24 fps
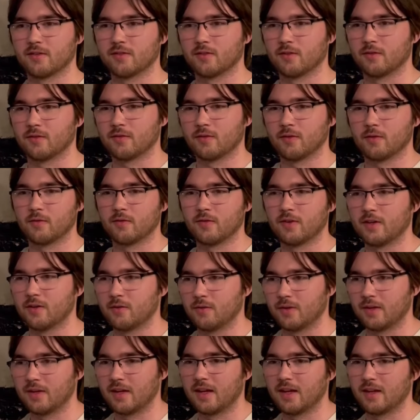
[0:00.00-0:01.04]
So feel free to
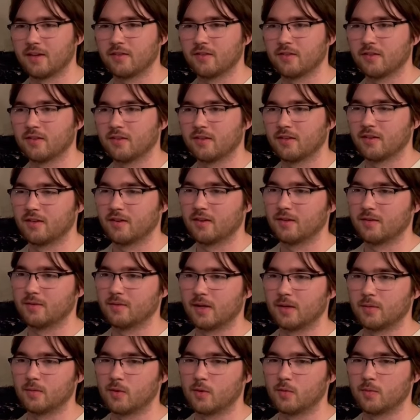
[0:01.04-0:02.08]
engage.
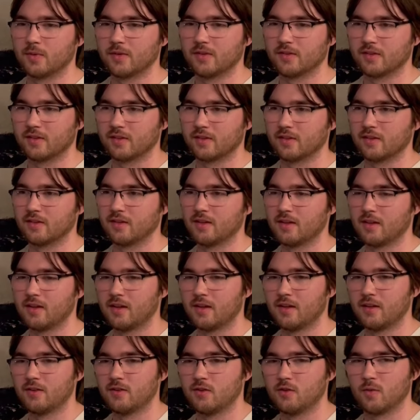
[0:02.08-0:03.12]
I'm open to
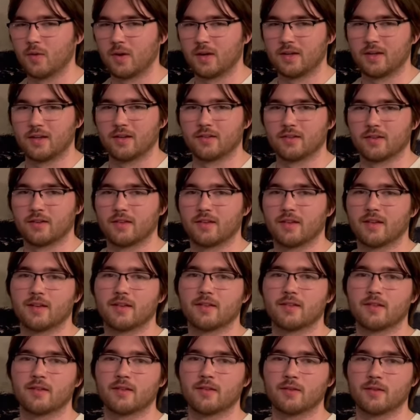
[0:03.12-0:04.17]
new ideas on
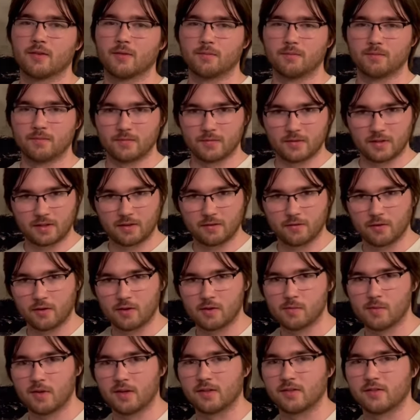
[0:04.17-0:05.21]
this. So thank you very
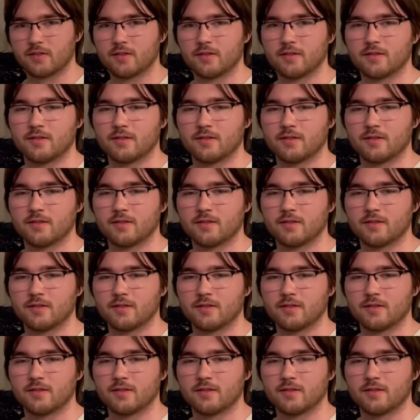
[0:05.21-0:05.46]
much.